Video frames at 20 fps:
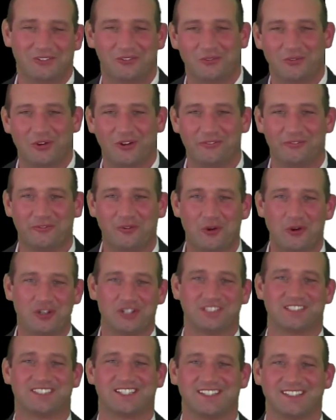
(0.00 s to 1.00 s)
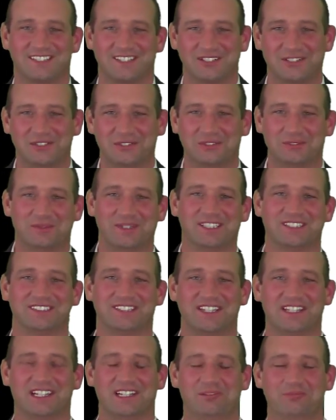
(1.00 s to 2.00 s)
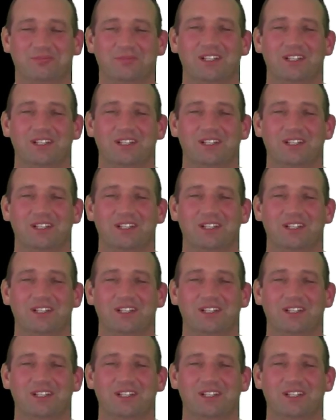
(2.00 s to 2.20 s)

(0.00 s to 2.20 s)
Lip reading: What 4 and 6 clues means to them.